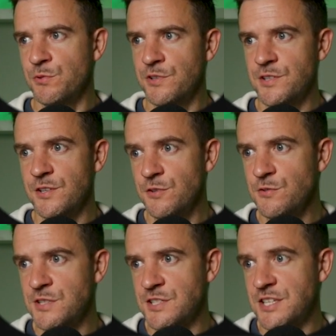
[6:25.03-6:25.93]
the to
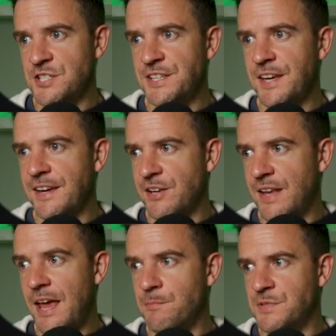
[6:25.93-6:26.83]
dos, it's actually getting an
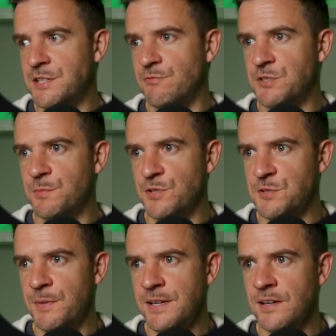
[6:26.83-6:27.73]
empty response
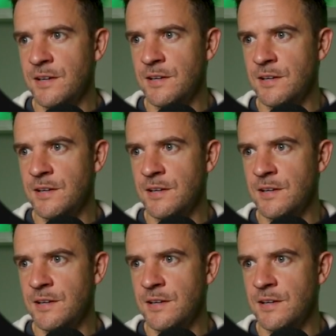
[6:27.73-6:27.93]
back.